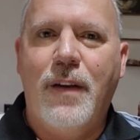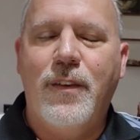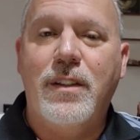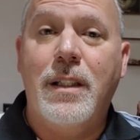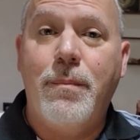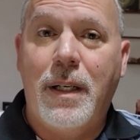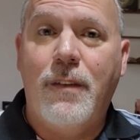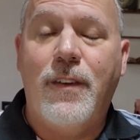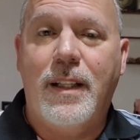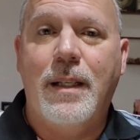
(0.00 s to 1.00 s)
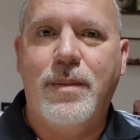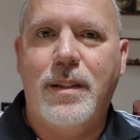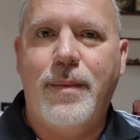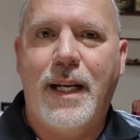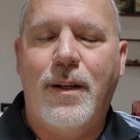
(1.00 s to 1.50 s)
if it's going to benefit them
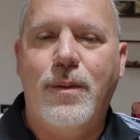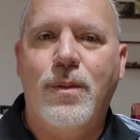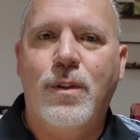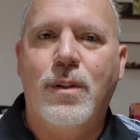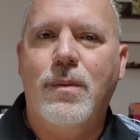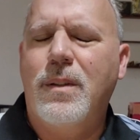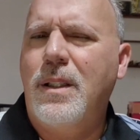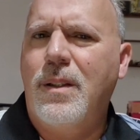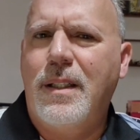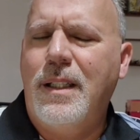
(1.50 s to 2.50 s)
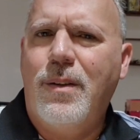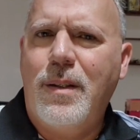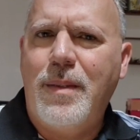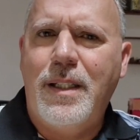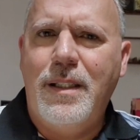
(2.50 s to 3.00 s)
somehow, or you know
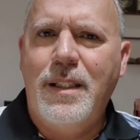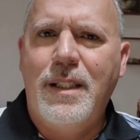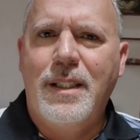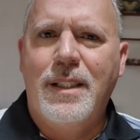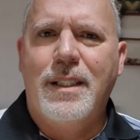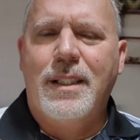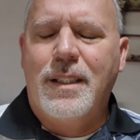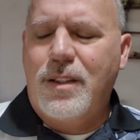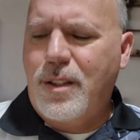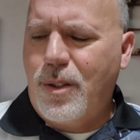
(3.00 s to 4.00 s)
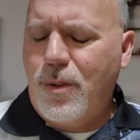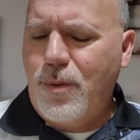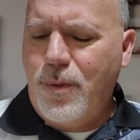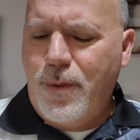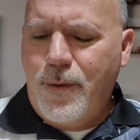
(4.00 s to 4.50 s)
what I mean.
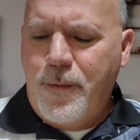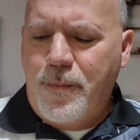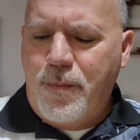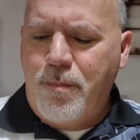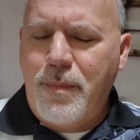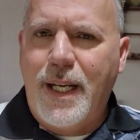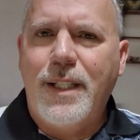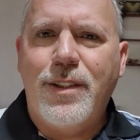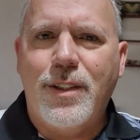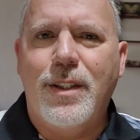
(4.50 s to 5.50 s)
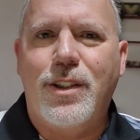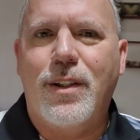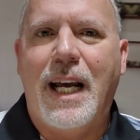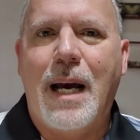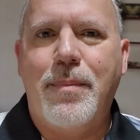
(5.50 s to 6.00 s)
So make sure that
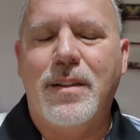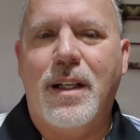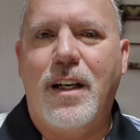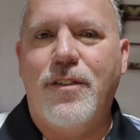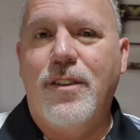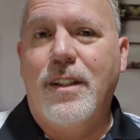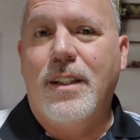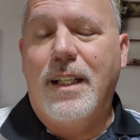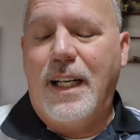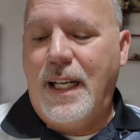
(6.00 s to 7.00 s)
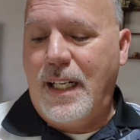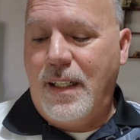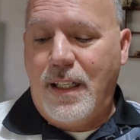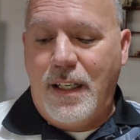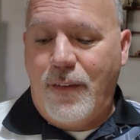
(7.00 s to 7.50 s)
your app is off,
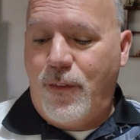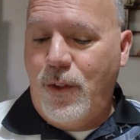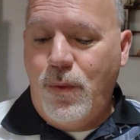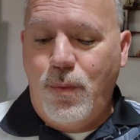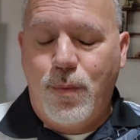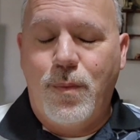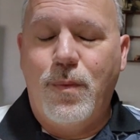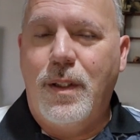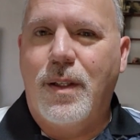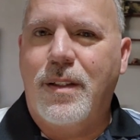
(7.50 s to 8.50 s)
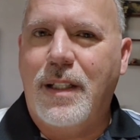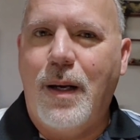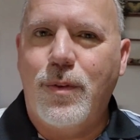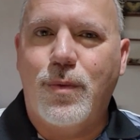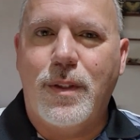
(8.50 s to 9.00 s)
and if because
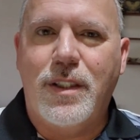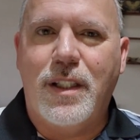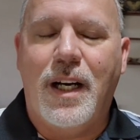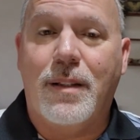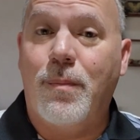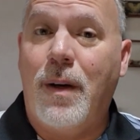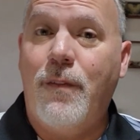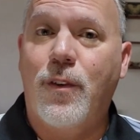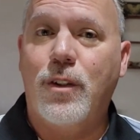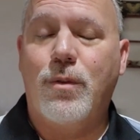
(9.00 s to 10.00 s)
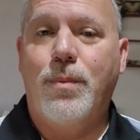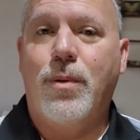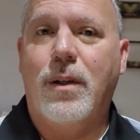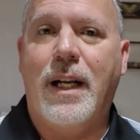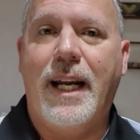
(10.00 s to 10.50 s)
I was really shocked. My first
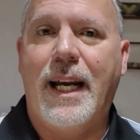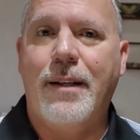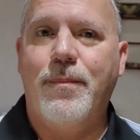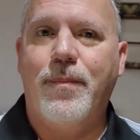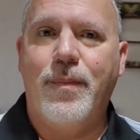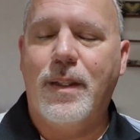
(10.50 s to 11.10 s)
report, I